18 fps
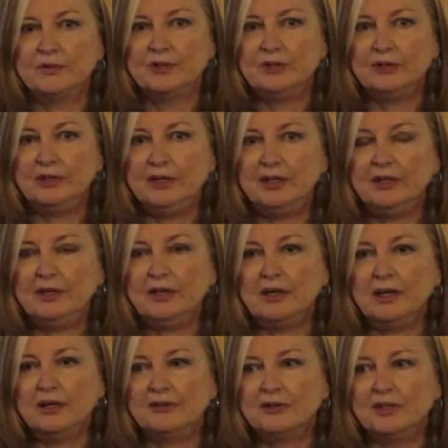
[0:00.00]
Turkey
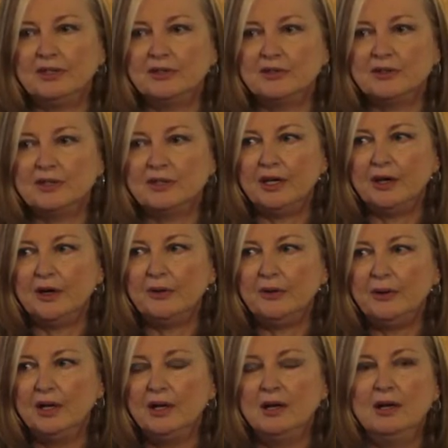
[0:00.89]
100 years
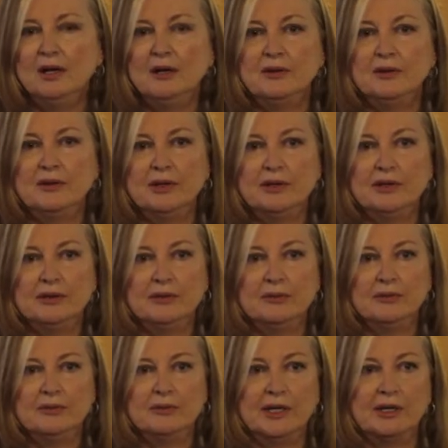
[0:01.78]
ago, their